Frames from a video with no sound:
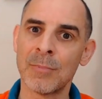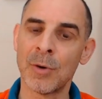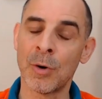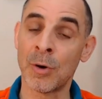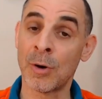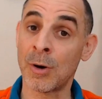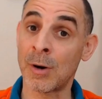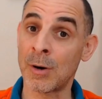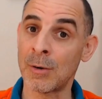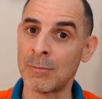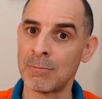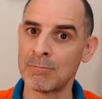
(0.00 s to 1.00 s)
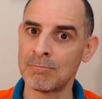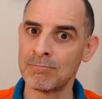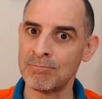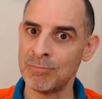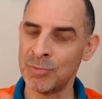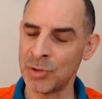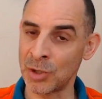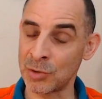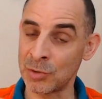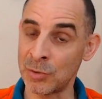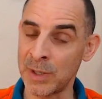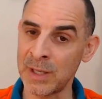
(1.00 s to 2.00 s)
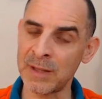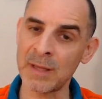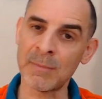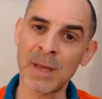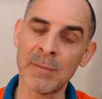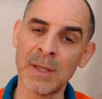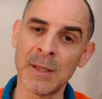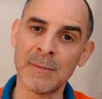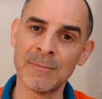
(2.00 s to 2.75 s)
or not to do anything maybe.